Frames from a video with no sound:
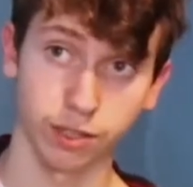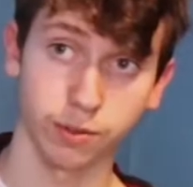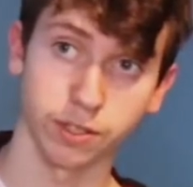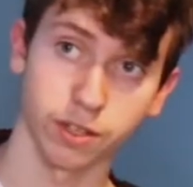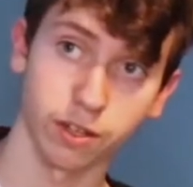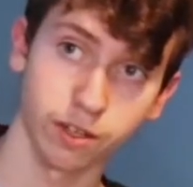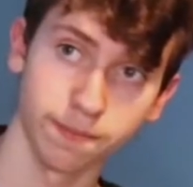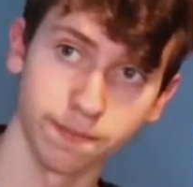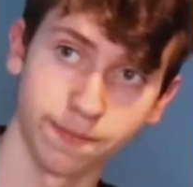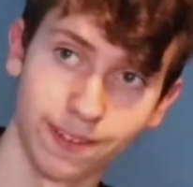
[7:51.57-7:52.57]
guitar
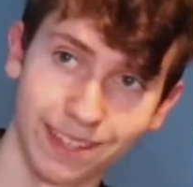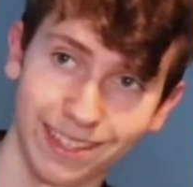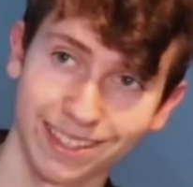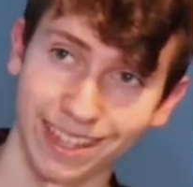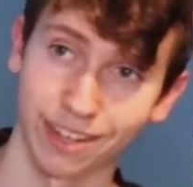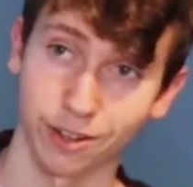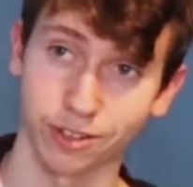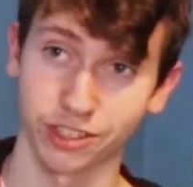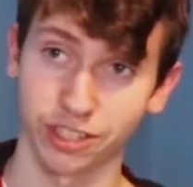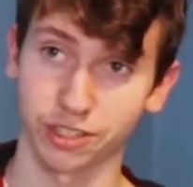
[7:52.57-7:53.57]
and are
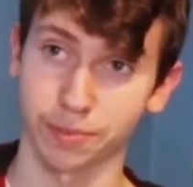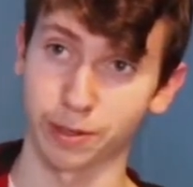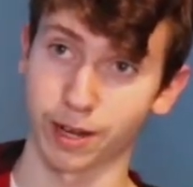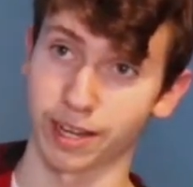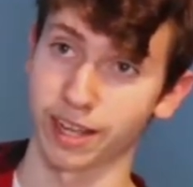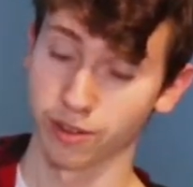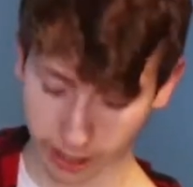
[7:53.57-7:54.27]
judging me right now.